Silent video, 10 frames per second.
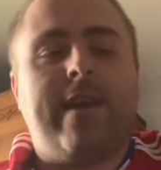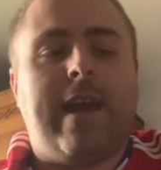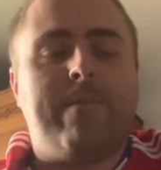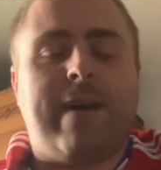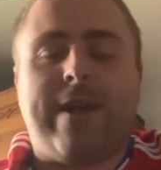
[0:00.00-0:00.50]

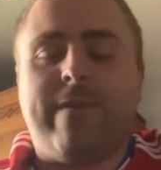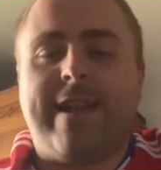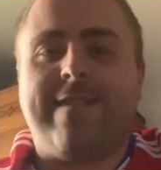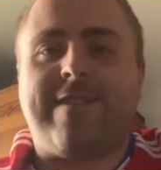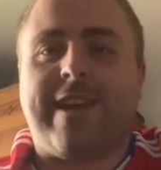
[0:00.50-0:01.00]
And by the way,
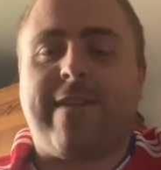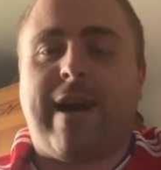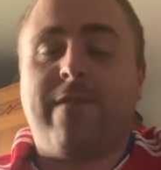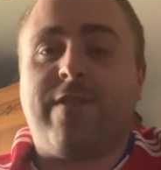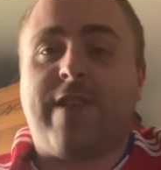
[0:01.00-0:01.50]
the City
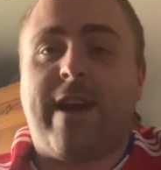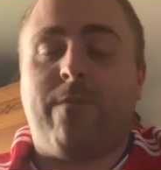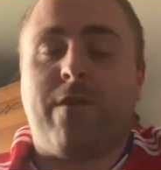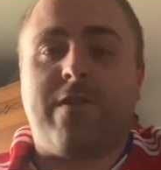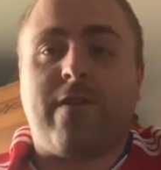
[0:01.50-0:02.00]
Ground is
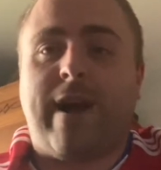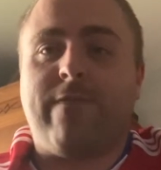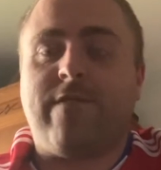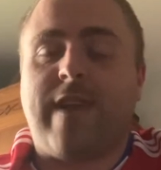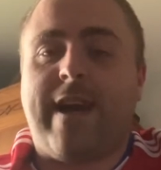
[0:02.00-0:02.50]
one of the
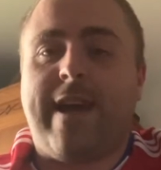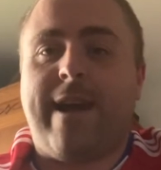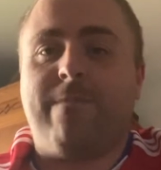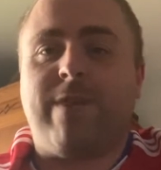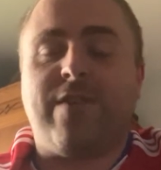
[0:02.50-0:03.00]
grounds that
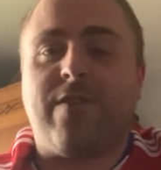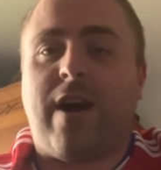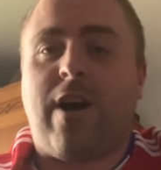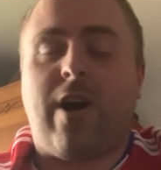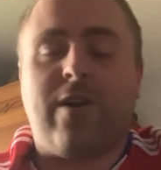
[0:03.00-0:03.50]
we do
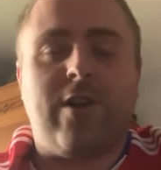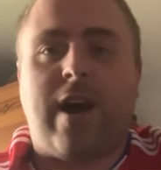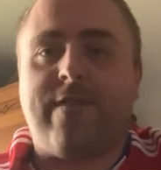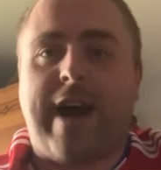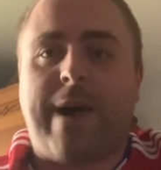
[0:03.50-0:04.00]
not
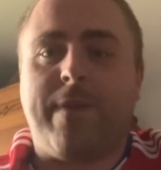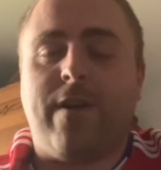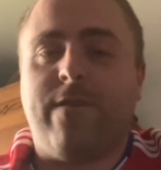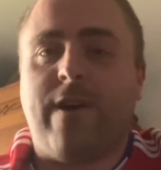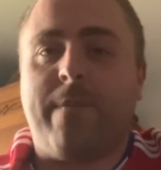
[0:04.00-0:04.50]
have a habit
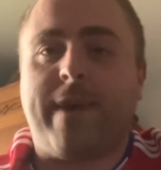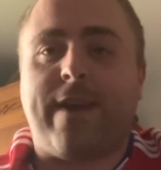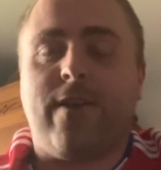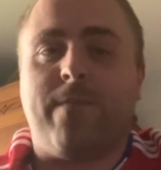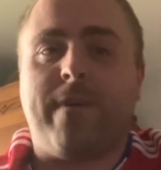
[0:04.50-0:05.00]
of
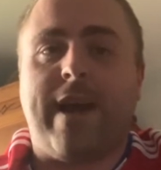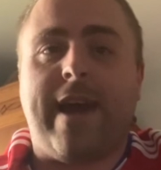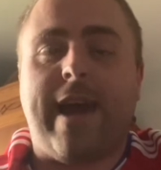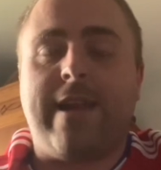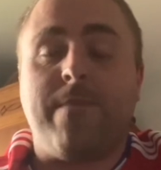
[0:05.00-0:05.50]
picking up
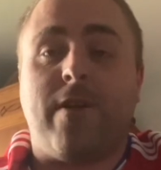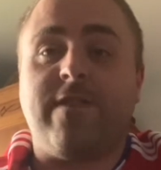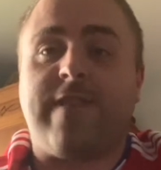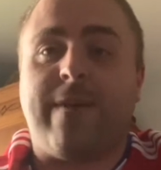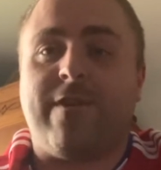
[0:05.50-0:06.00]
any
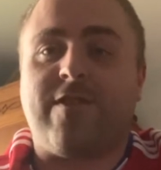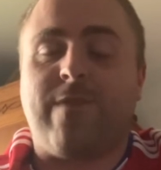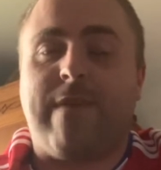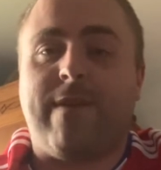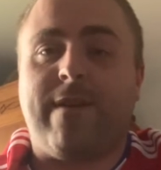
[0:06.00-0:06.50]
points there
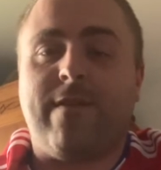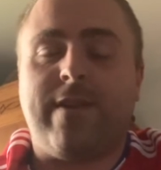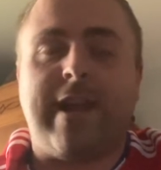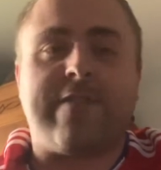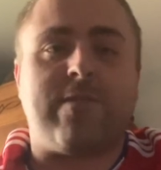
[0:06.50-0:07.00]
whatsoever
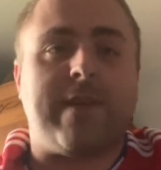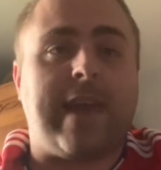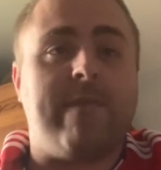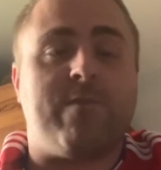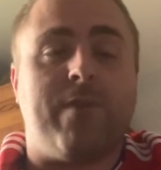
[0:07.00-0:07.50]
the last couple of
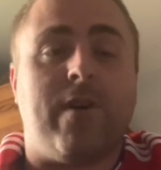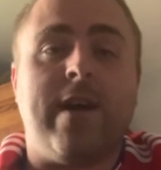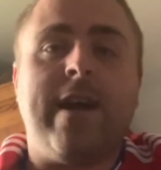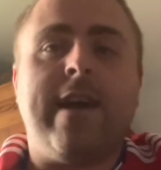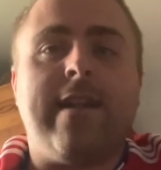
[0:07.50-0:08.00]
games. But
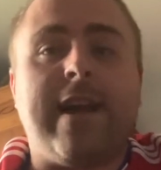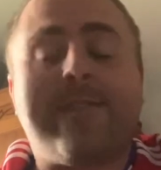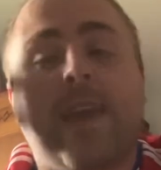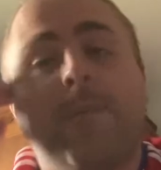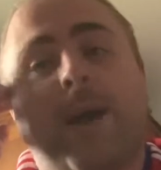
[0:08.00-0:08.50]

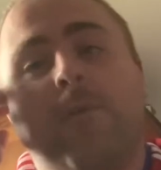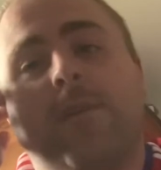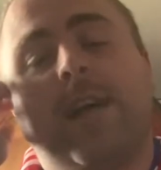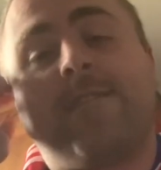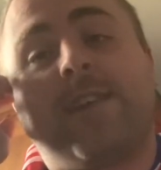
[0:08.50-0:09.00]
last game
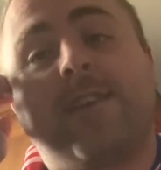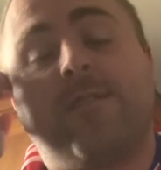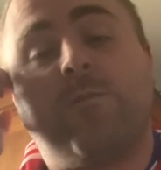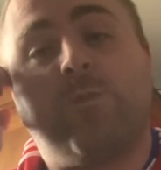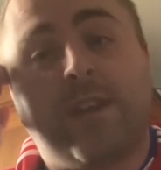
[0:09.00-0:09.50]
out, last
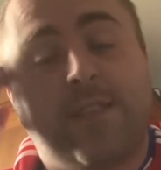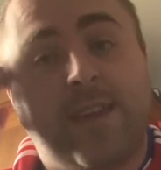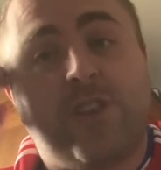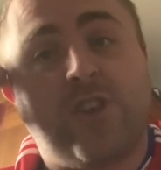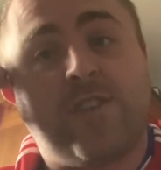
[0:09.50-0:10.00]
season, we
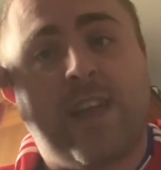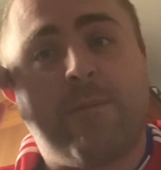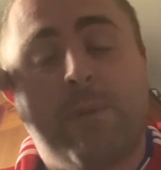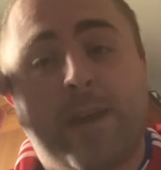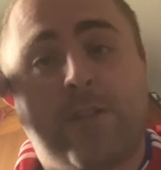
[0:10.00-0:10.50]
did just that.
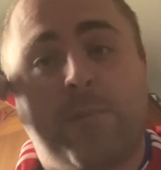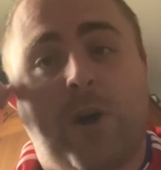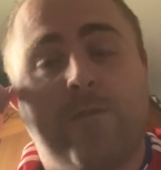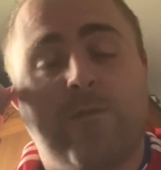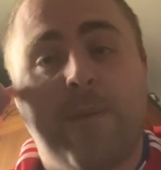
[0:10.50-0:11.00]
We picked up
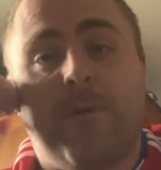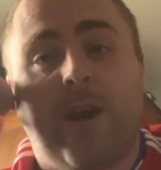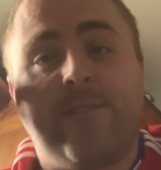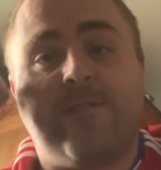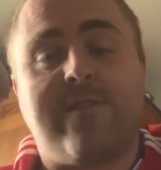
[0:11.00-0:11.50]
all 3
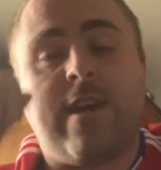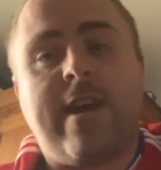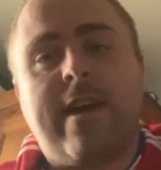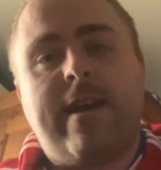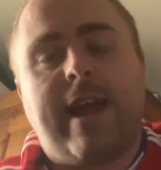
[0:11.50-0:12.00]
points
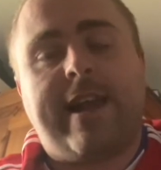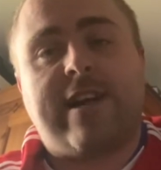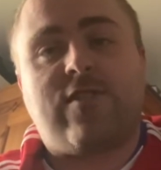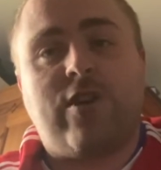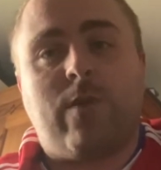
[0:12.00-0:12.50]
in
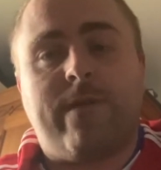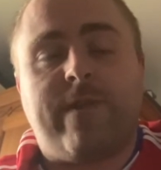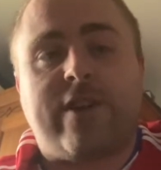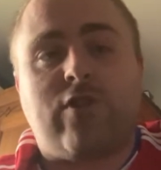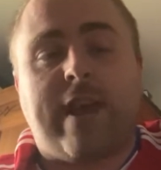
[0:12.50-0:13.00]
that 2-1
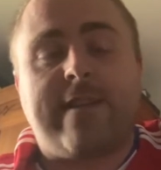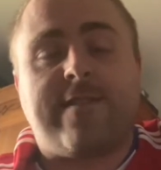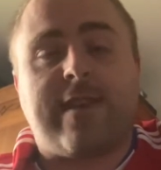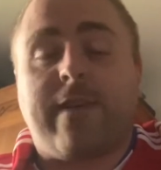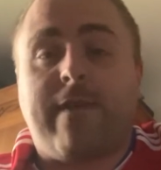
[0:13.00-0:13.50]
victory at the
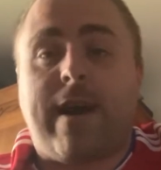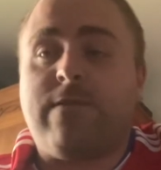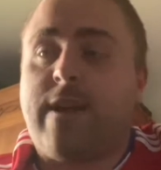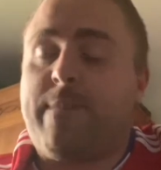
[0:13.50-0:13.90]
City Ground.